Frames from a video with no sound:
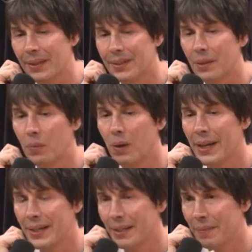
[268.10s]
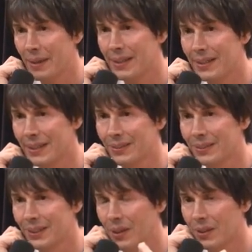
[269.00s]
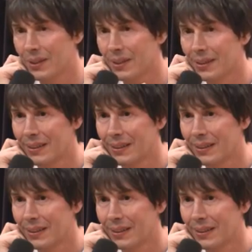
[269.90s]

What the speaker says: So why do the particles not